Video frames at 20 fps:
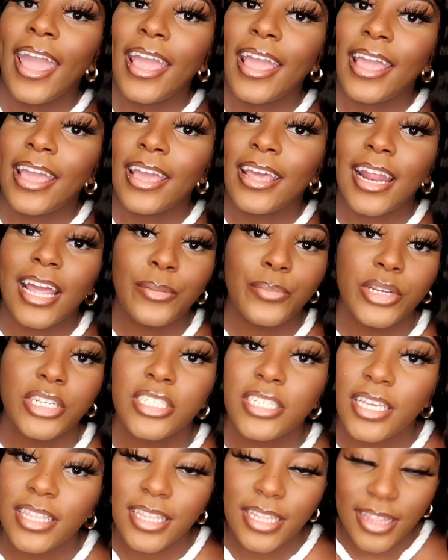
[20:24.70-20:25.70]
and i
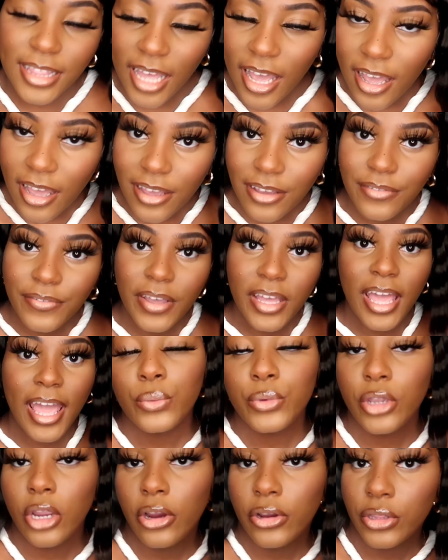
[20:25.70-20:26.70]
appreciate the love
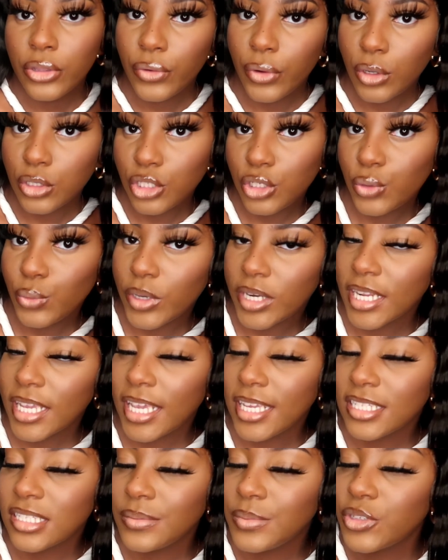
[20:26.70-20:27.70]
we are on the road to
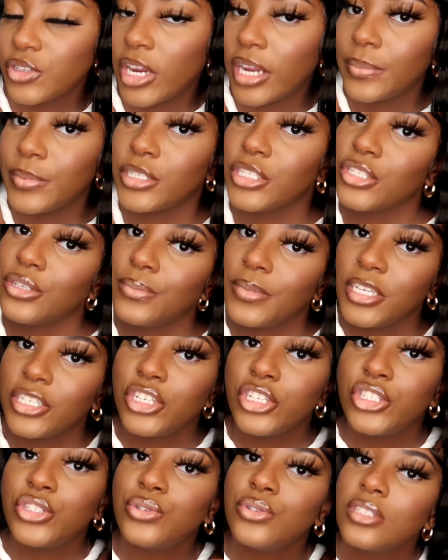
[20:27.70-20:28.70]
1k subscribers so make
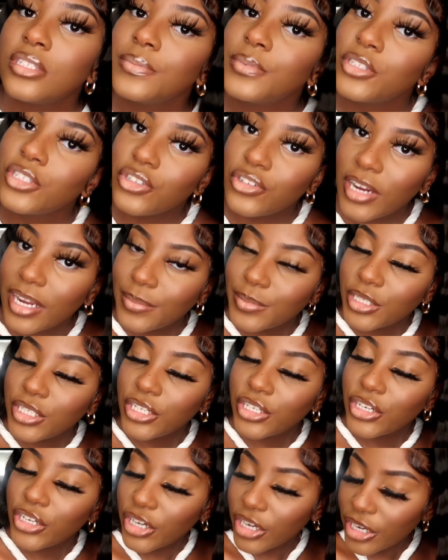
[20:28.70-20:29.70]
sure to subscribe to
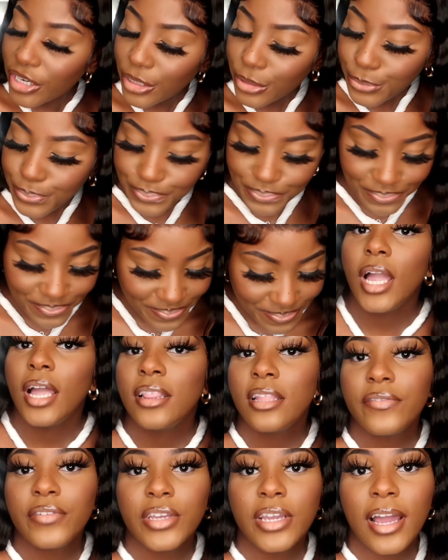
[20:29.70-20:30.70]
your girl i
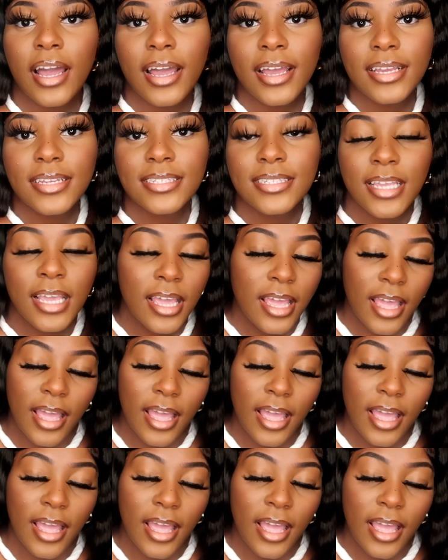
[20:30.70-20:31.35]
love you guys